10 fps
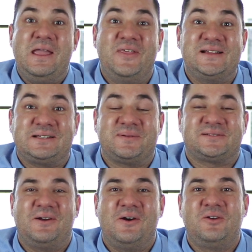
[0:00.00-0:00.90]
In this
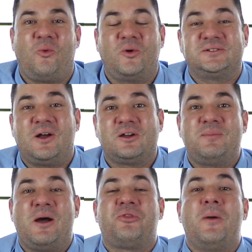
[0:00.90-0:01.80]
episode, we're talking
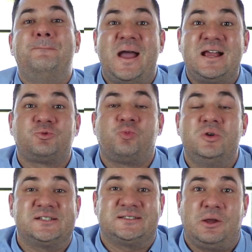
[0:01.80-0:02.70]
about the best
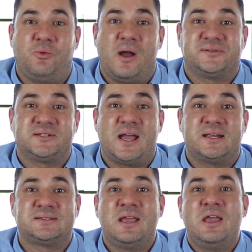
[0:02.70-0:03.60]
real estate
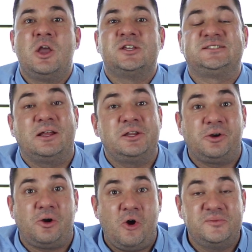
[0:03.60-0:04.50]
websites, selling
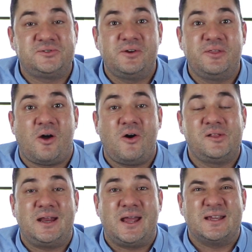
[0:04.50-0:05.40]
your home during the
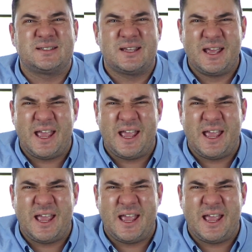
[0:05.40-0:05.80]
holidays,